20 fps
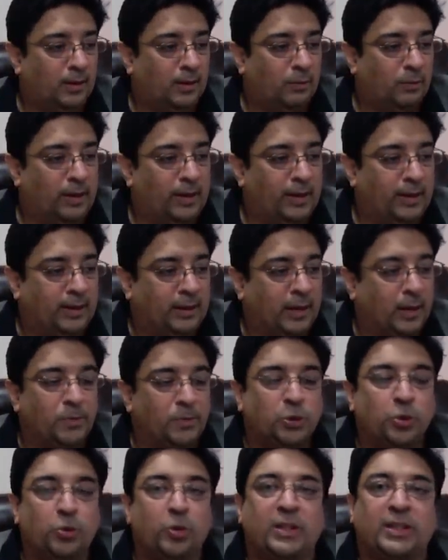When it
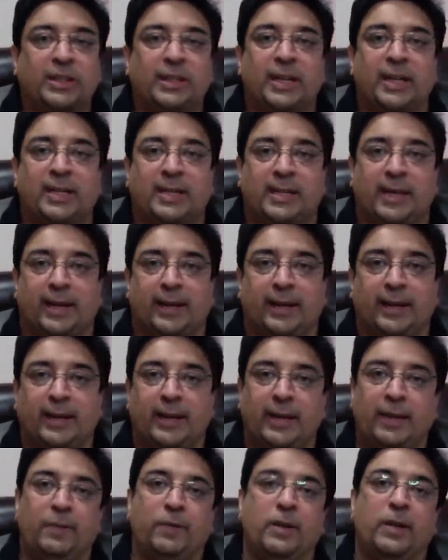comes to a skill set,
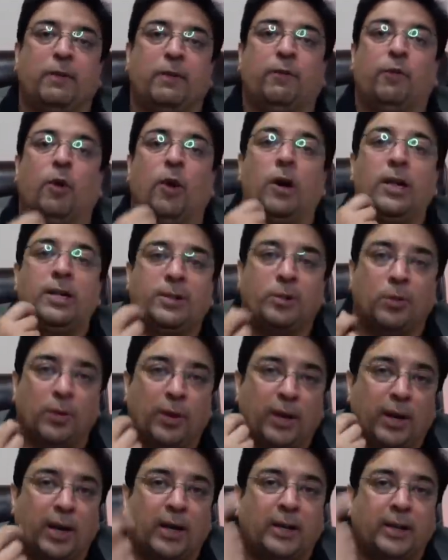even a
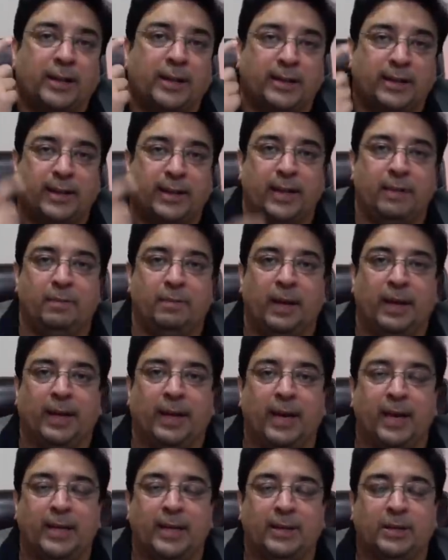voiceover artist can make
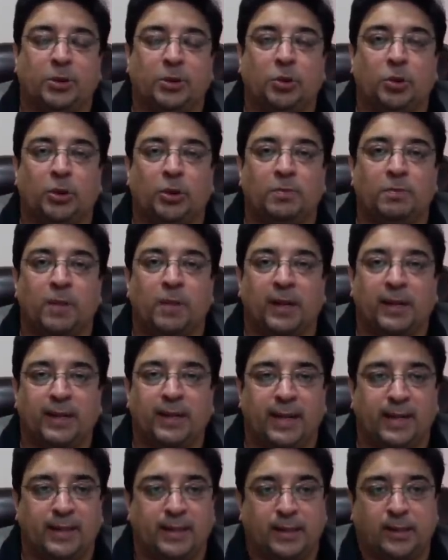as good
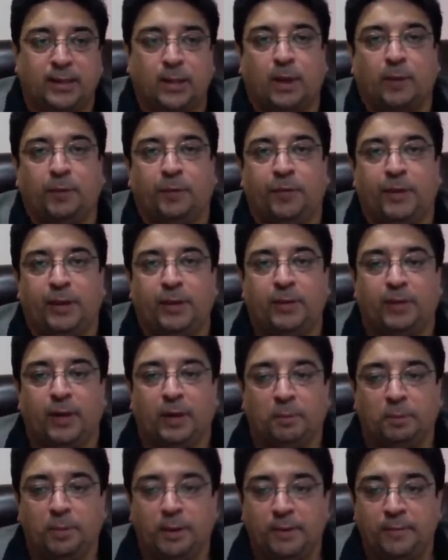money as a software
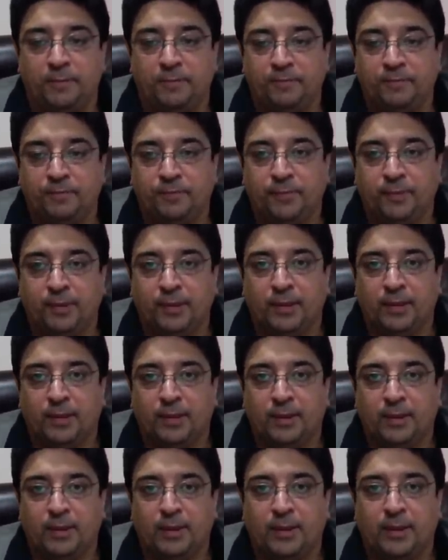developer.
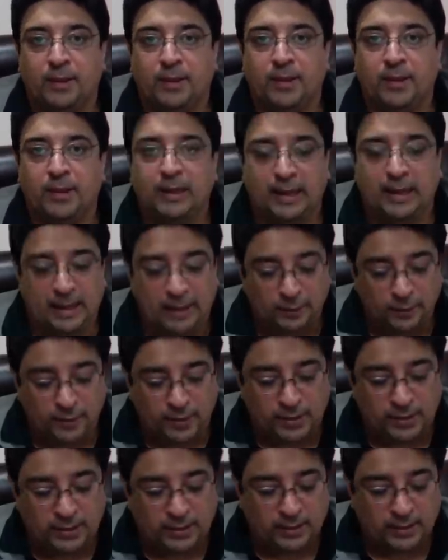
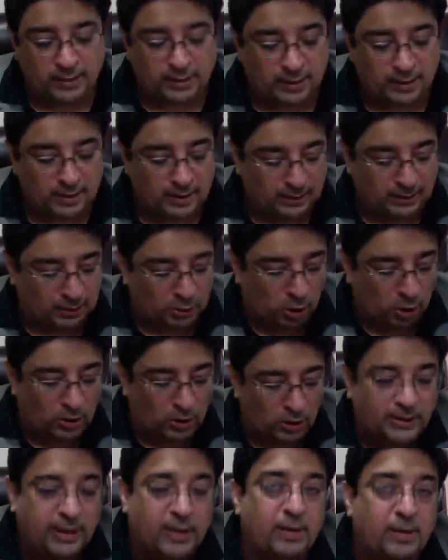Even a
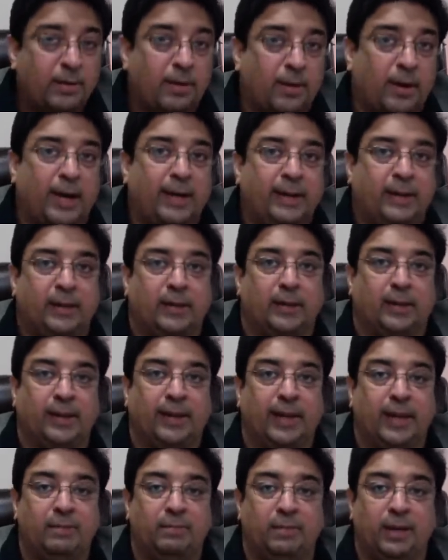content writer
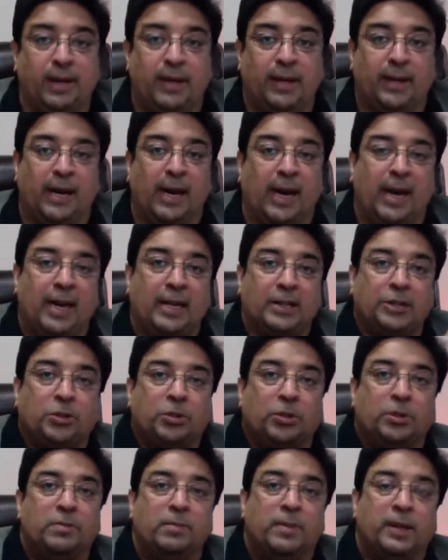can make as
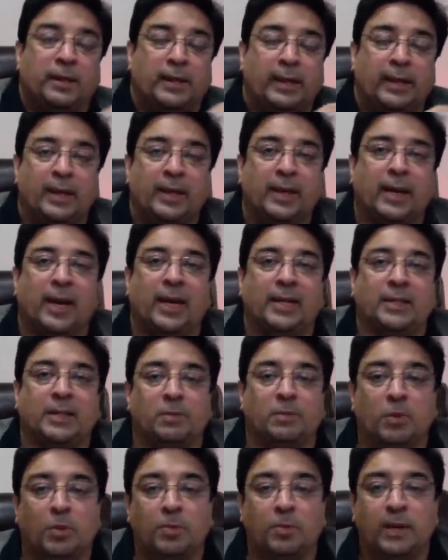good money as a
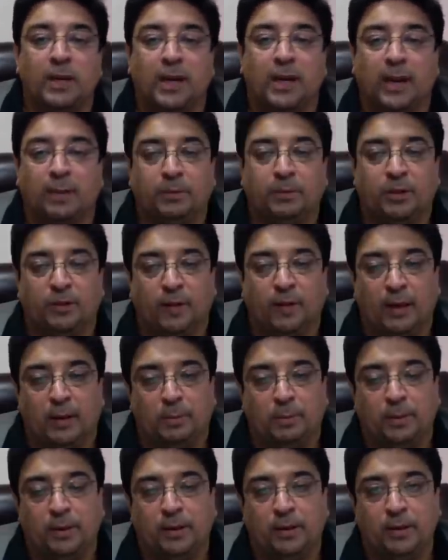mobile app
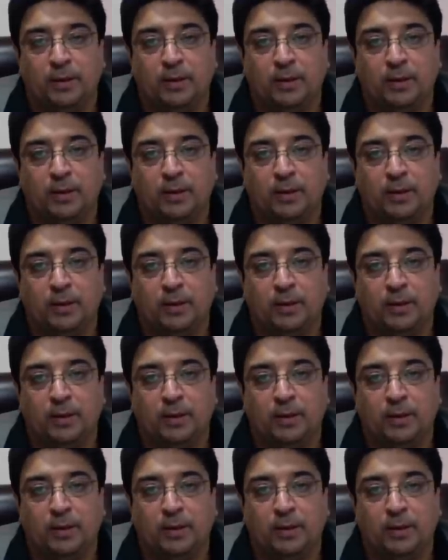developer.